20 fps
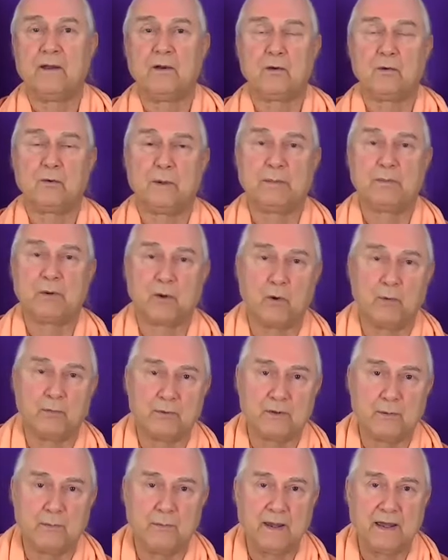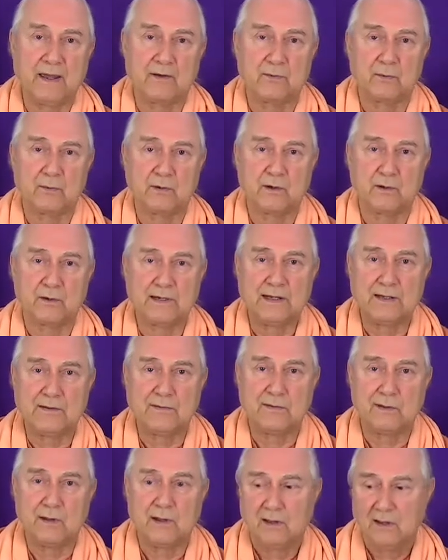ripping open the bags with their
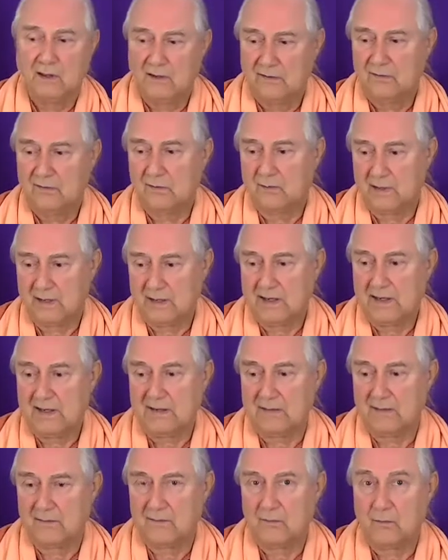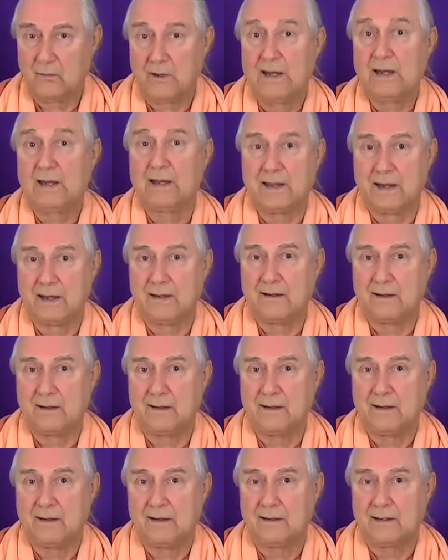teeth. So they get waylaid,
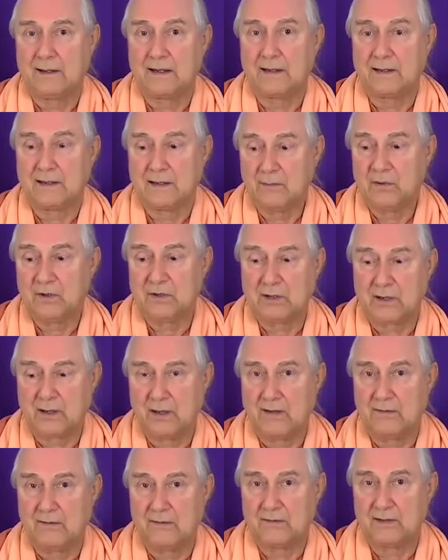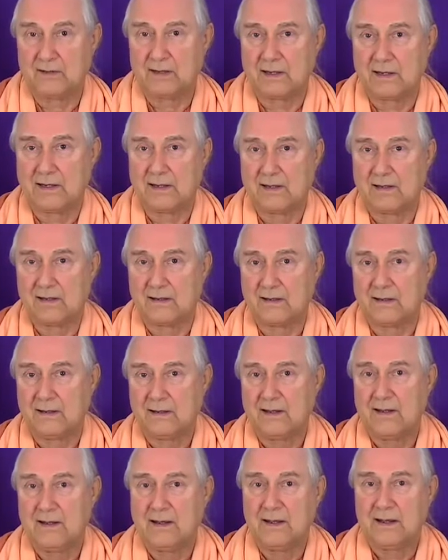they get hypnotized, they get
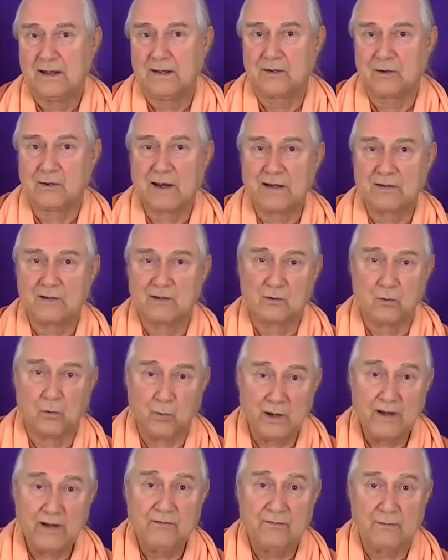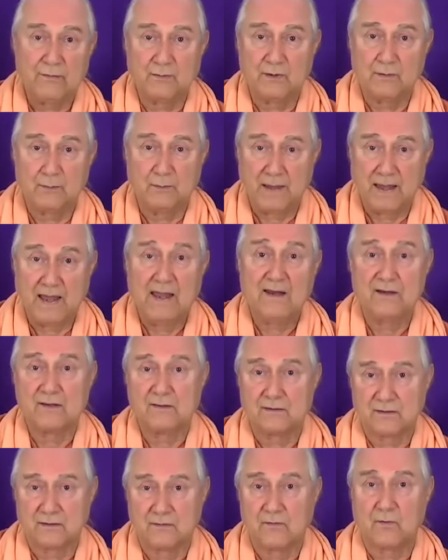attracted away from the
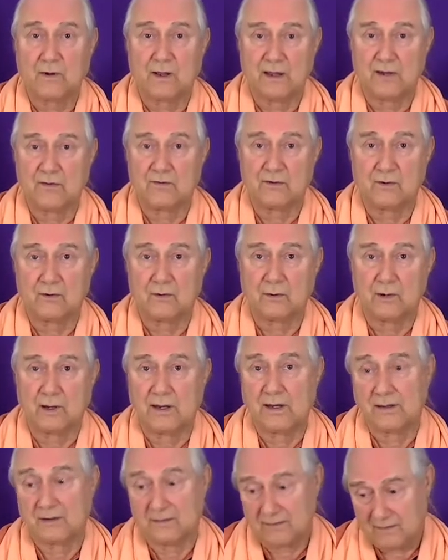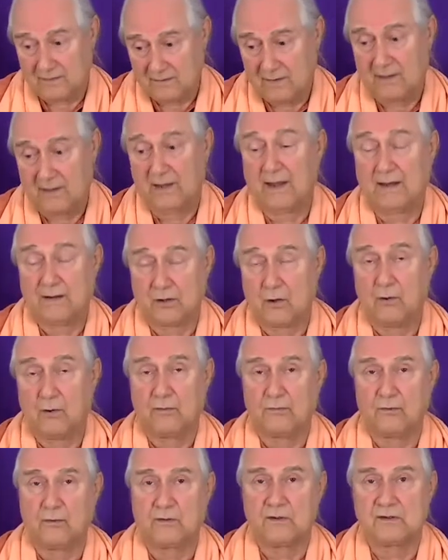bags of rice and grain and go
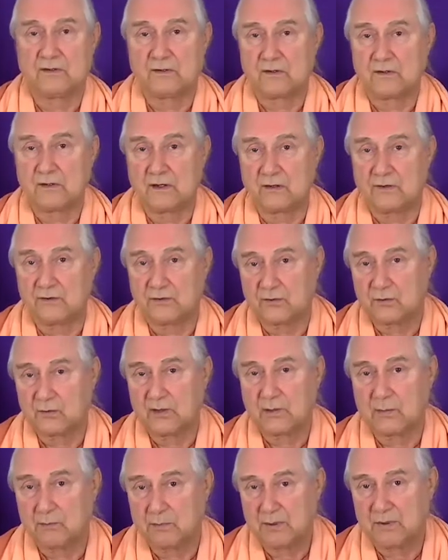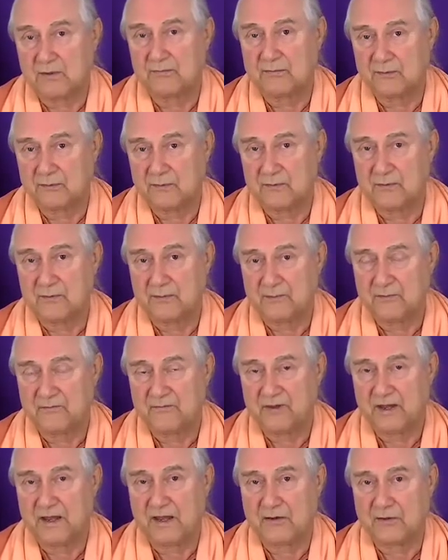for these little sweet puffed
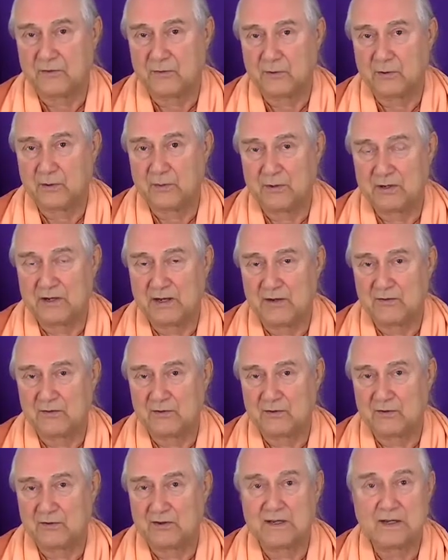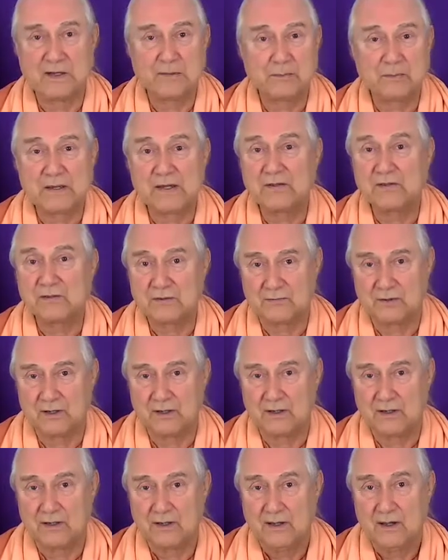fakes or imitations, little bits of it.
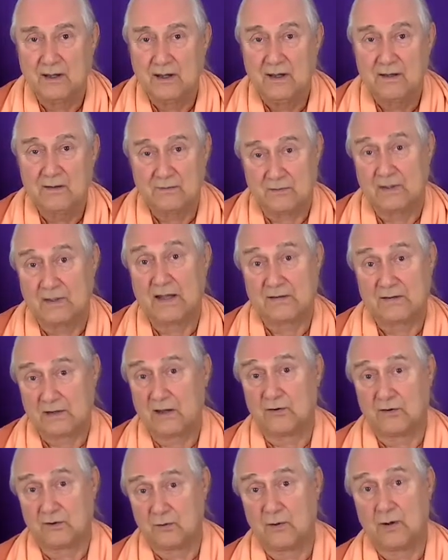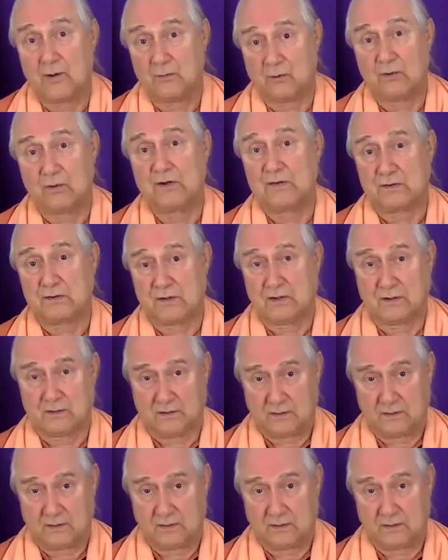So that's how Sri Ramakrishna